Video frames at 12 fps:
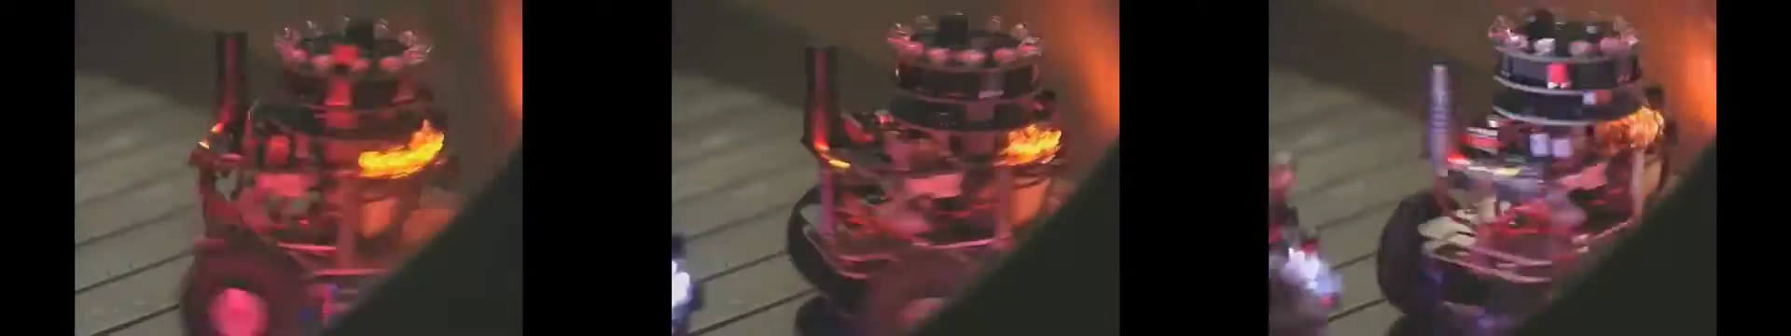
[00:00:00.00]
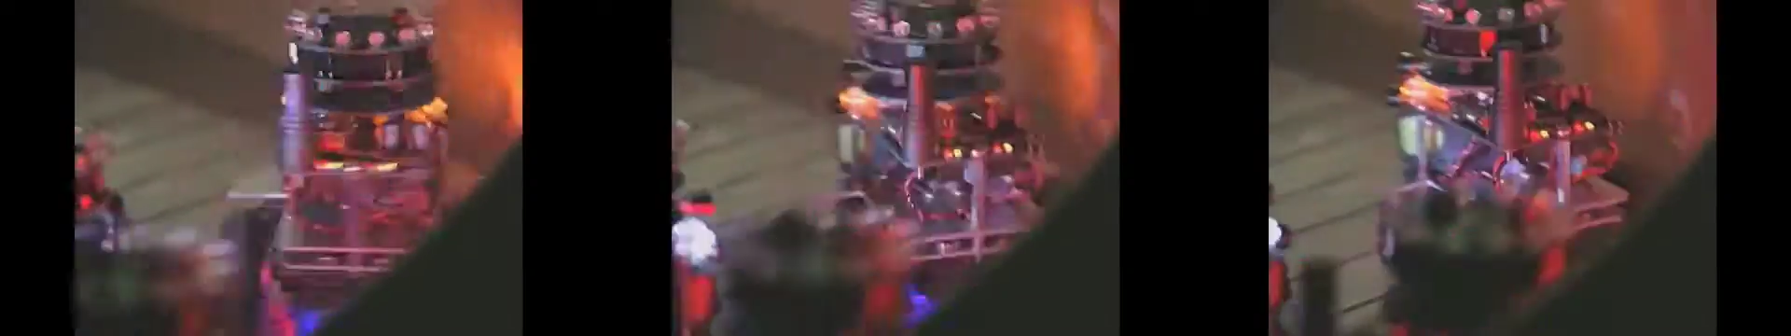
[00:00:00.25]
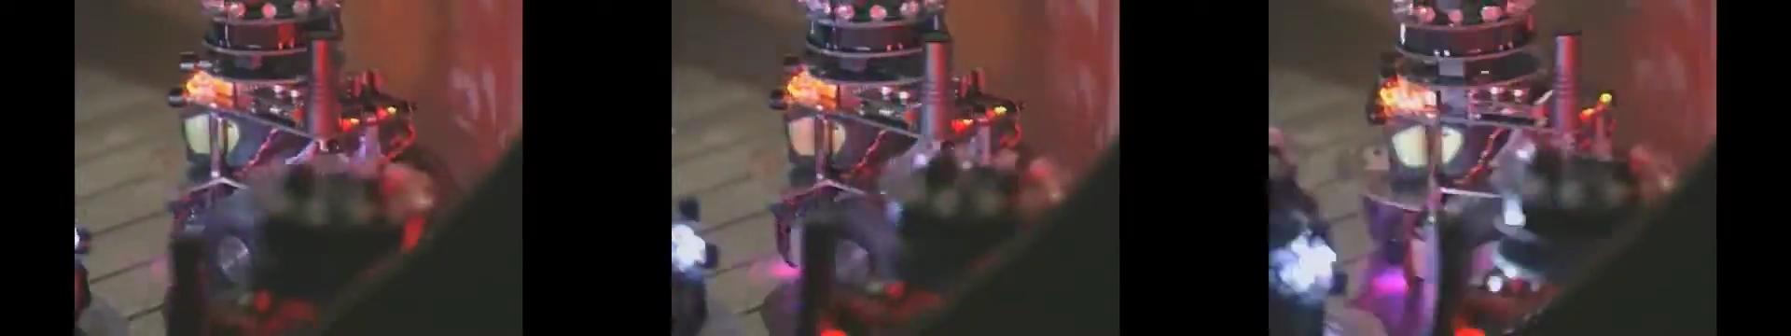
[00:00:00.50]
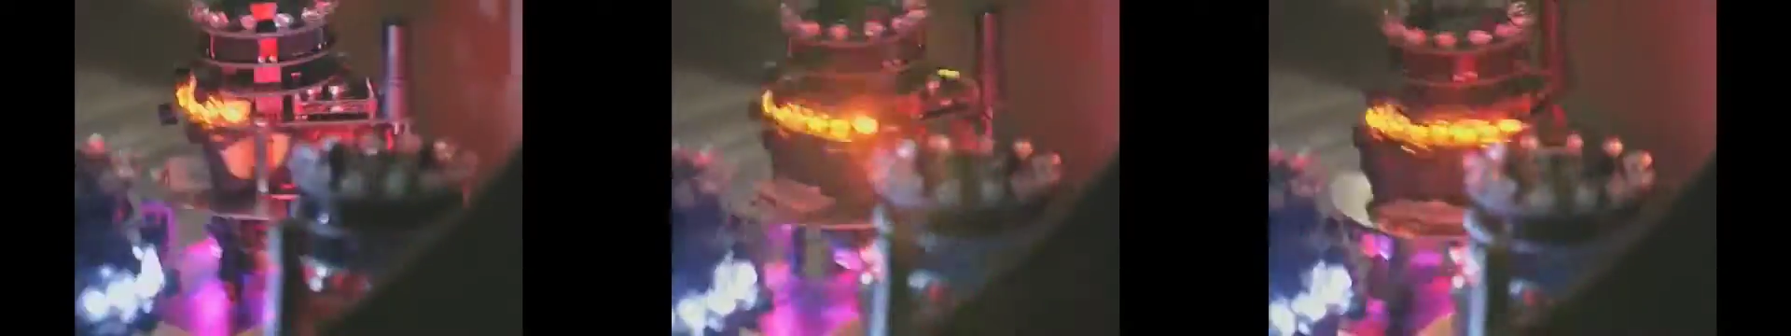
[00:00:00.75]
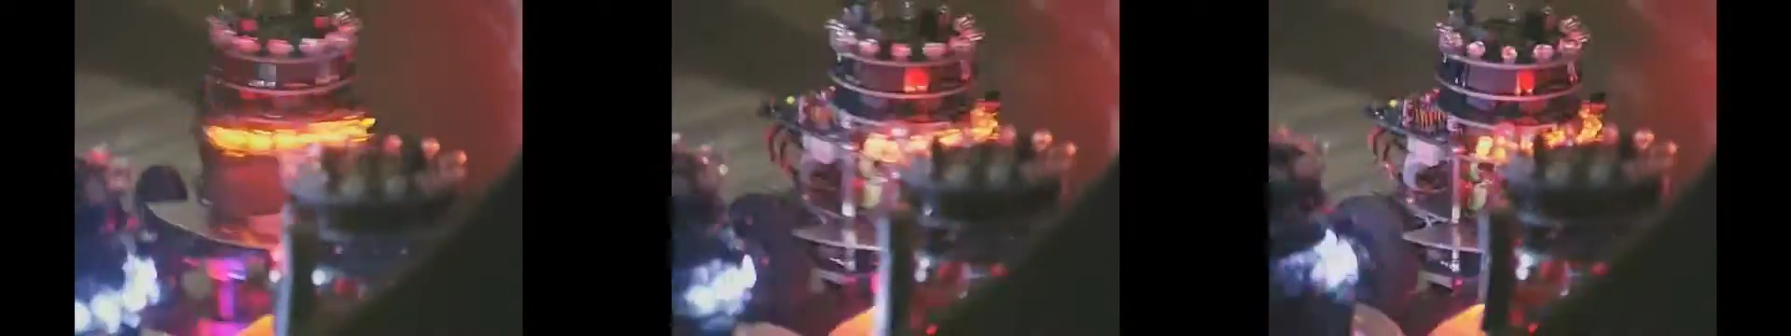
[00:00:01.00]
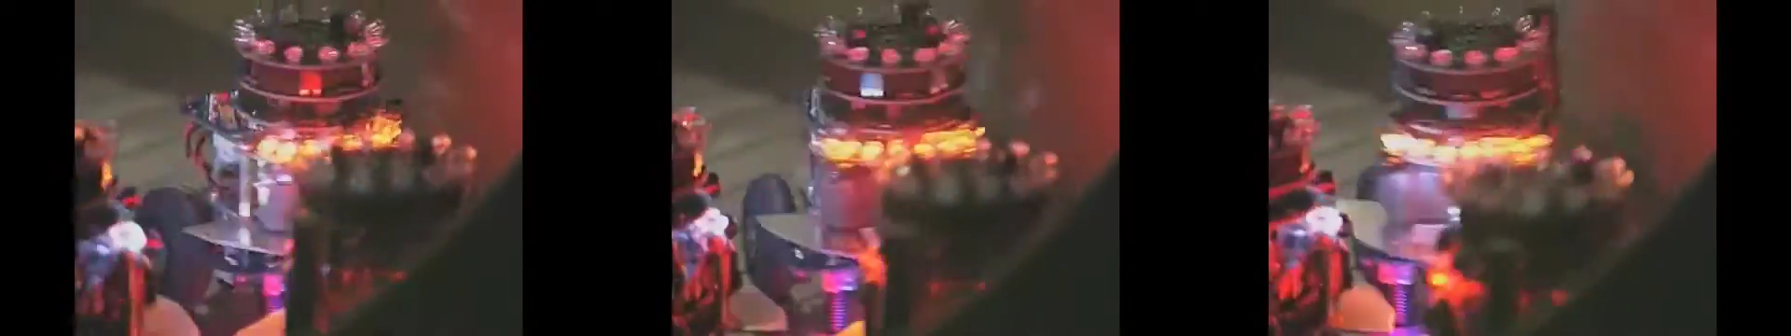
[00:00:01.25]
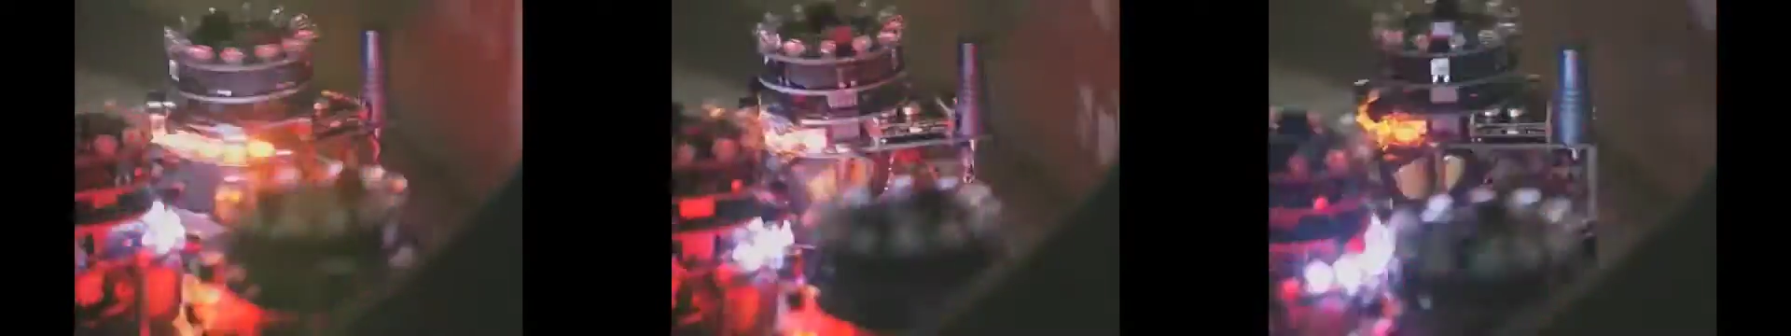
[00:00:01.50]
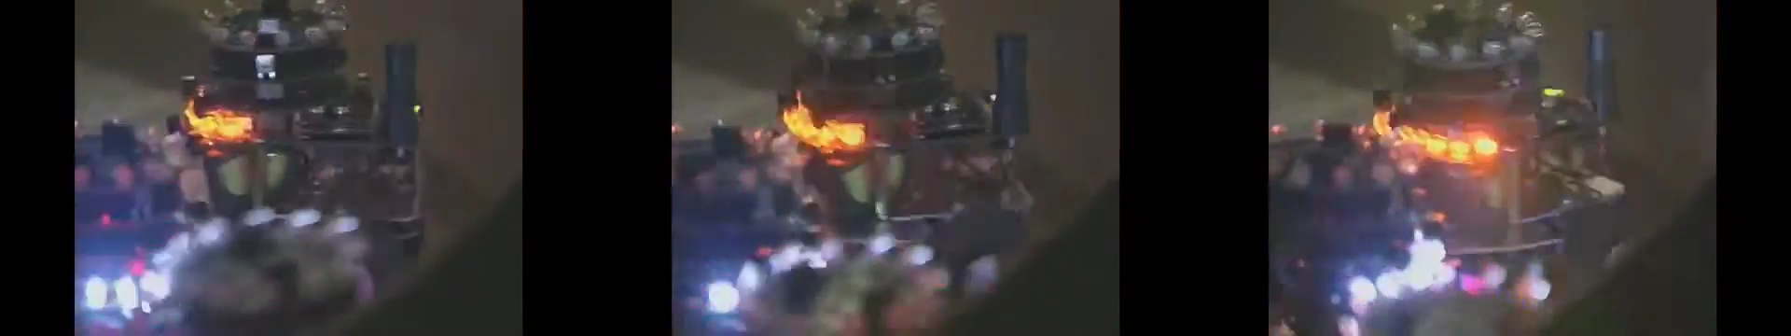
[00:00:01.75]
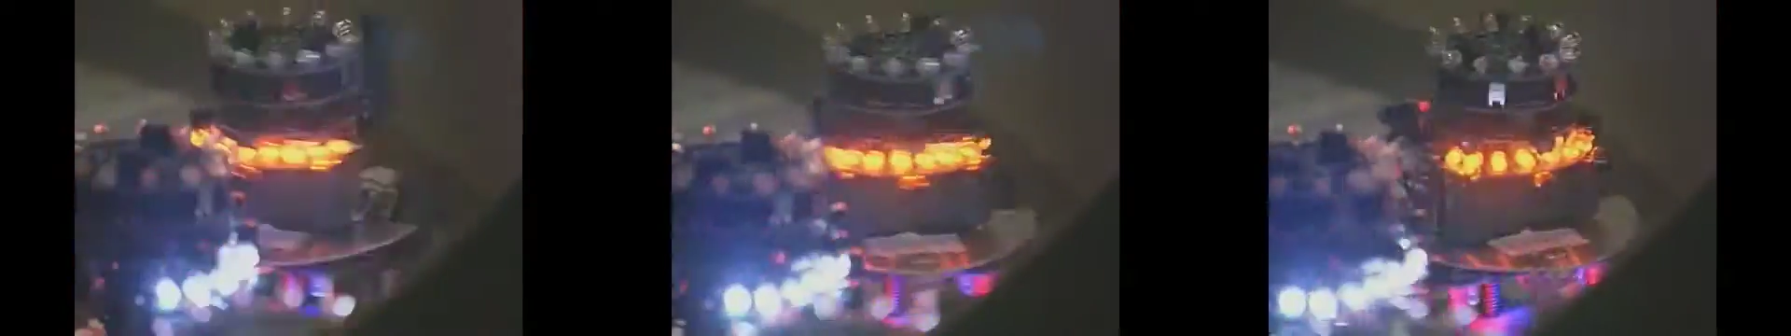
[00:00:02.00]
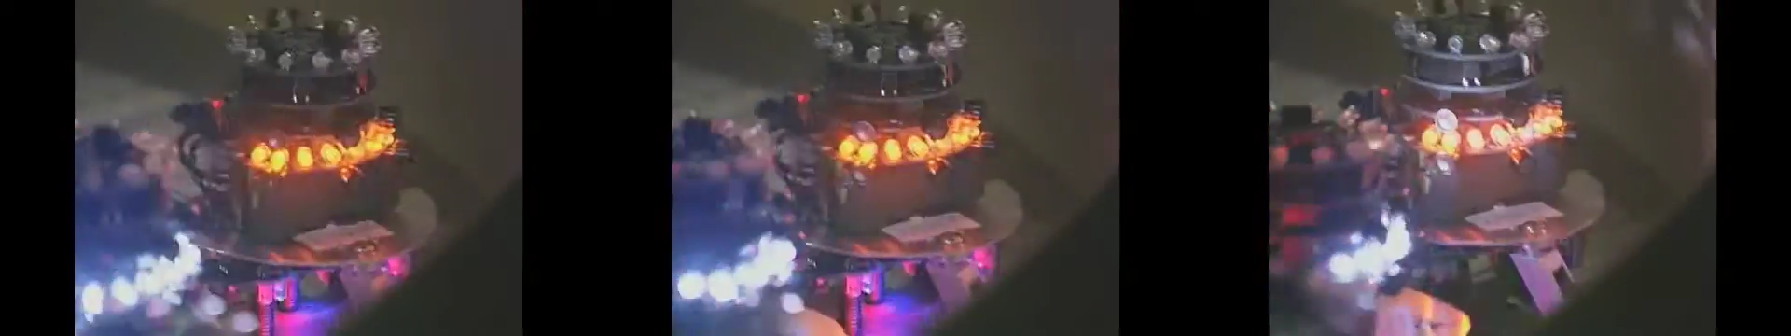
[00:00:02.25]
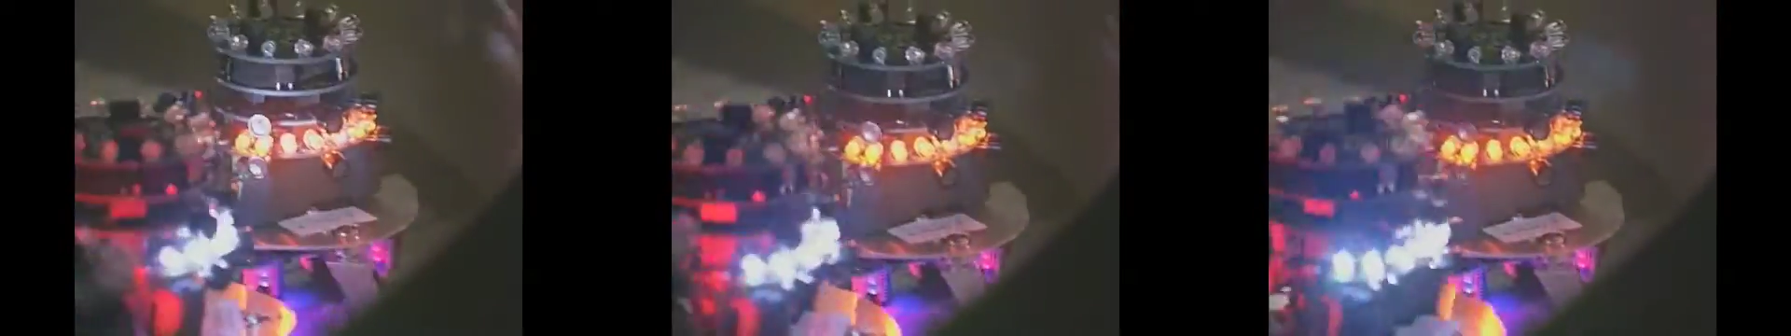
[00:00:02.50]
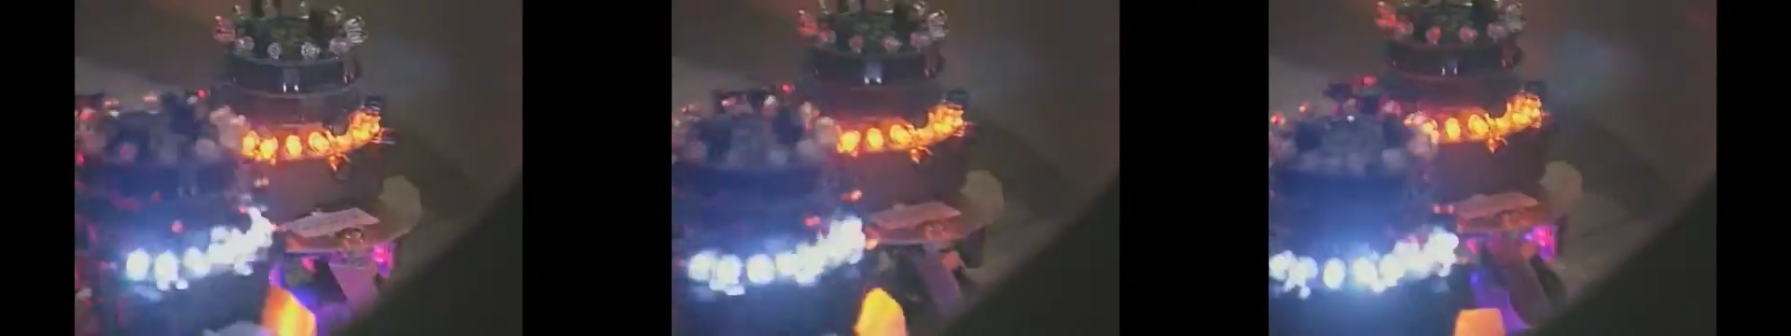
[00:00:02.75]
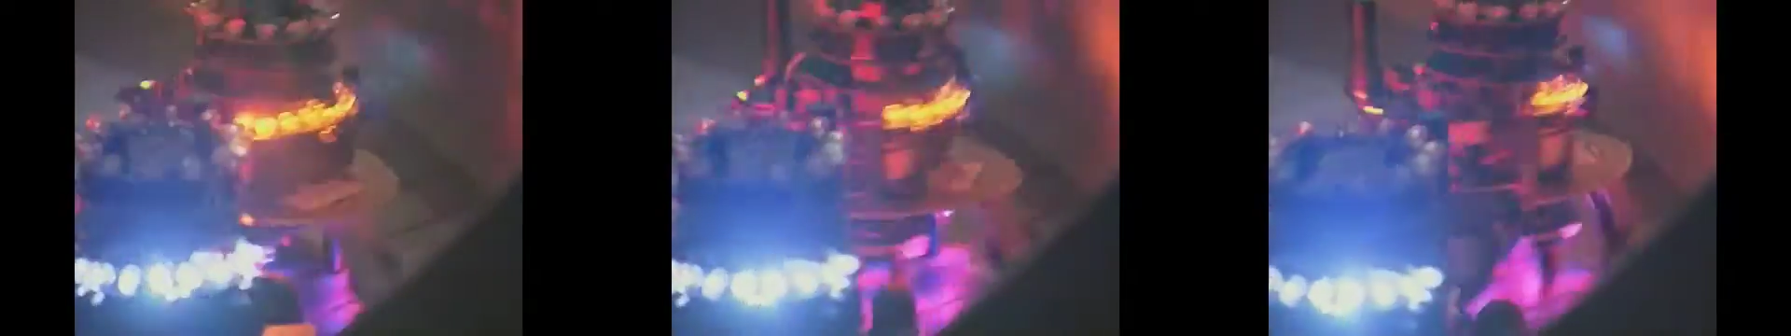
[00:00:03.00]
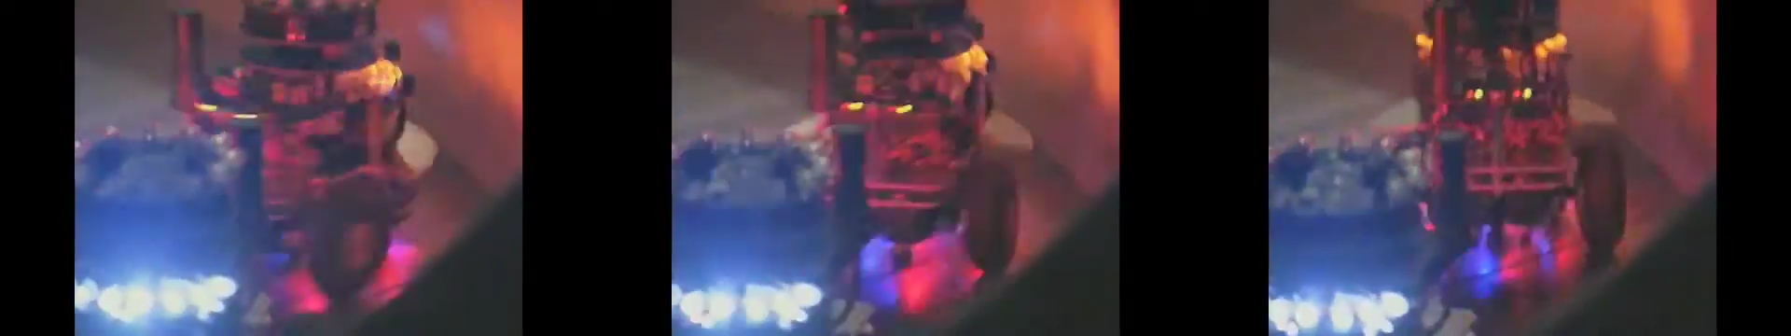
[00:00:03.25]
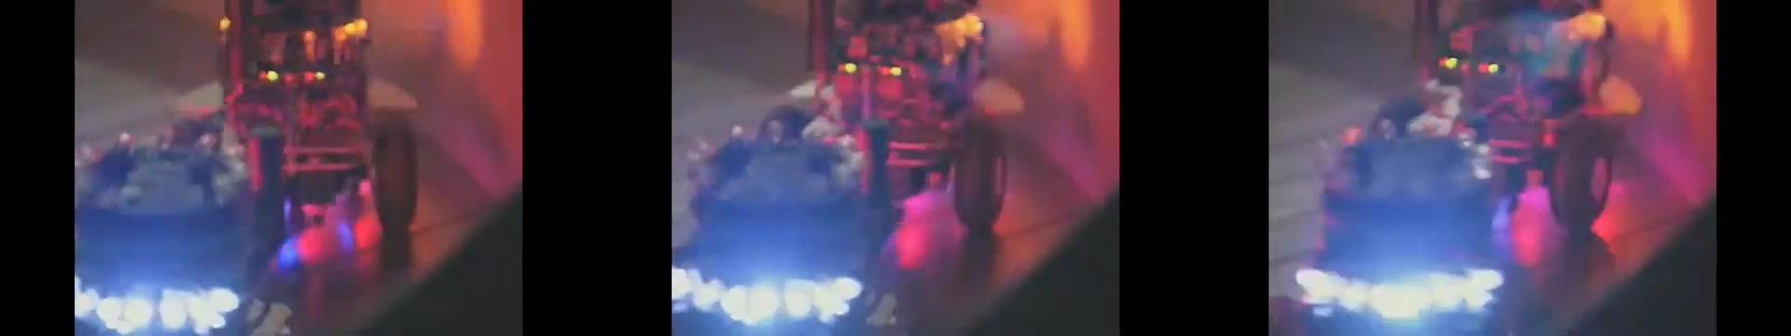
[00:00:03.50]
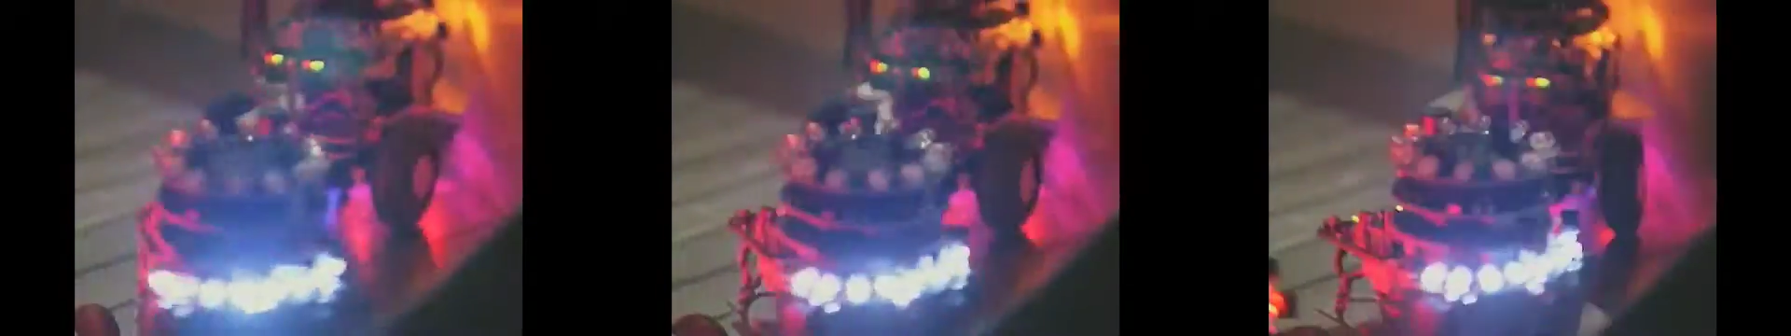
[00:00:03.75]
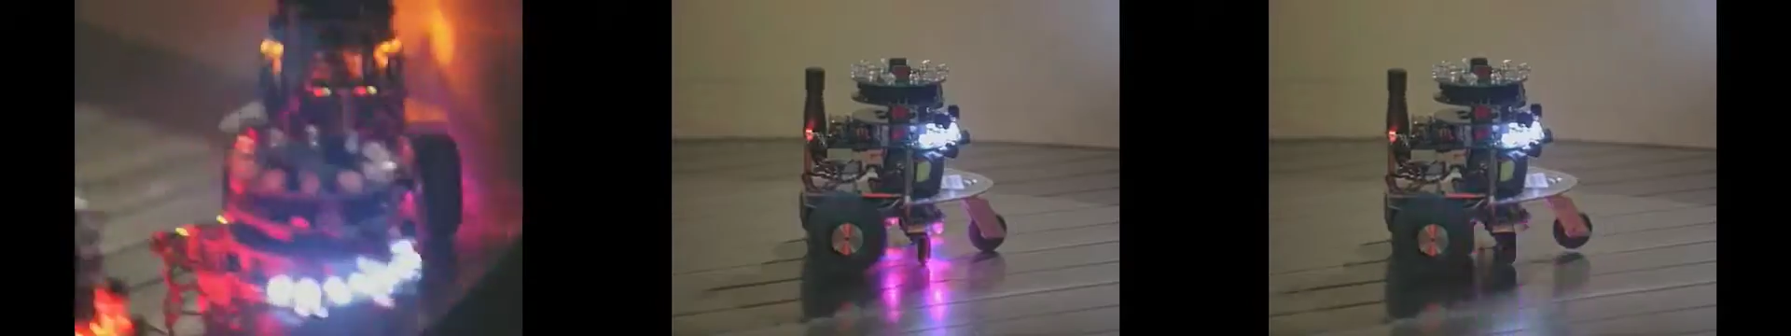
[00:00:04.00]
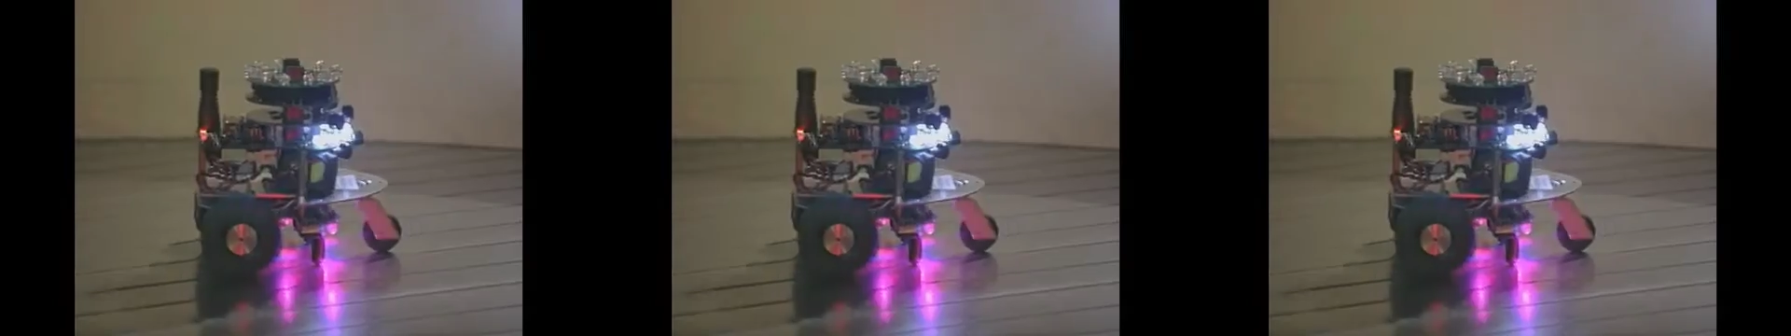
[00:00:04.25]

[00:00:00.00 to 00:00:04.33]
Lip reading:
No face is visible, so there are no lips to read.